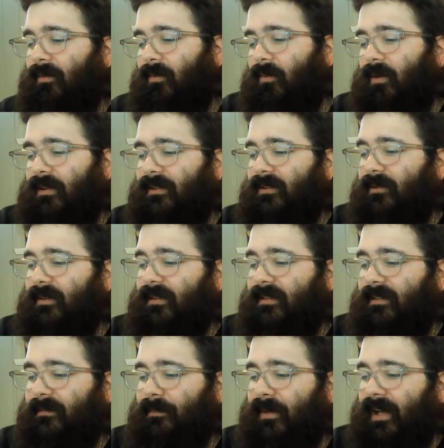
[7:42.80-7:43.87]
what to
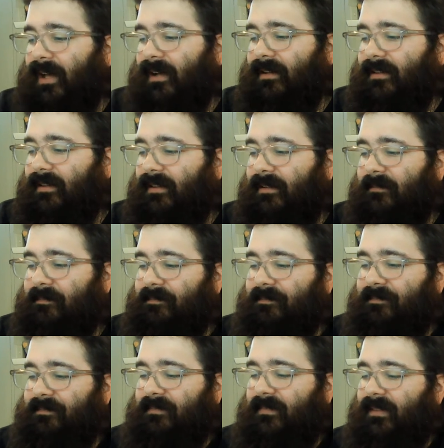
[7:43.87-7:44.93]
expect
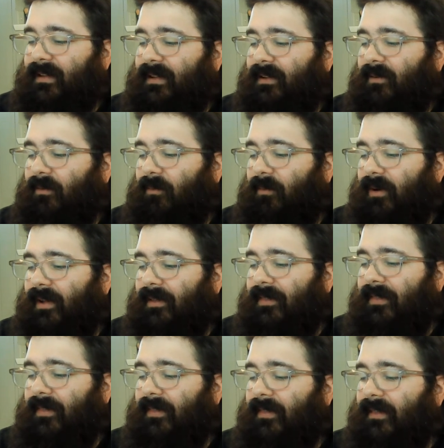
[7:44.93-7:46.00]
with
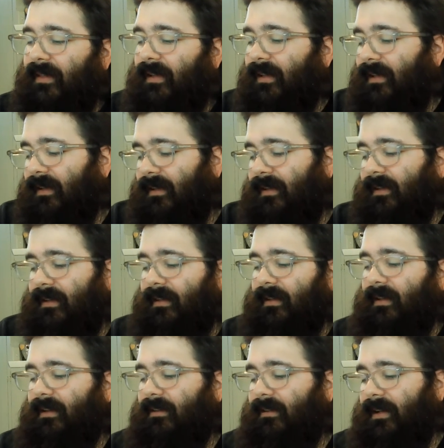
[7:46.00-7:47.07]

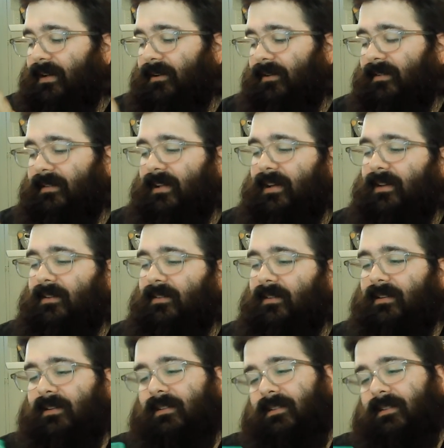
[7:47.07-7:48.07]
a lighter sound.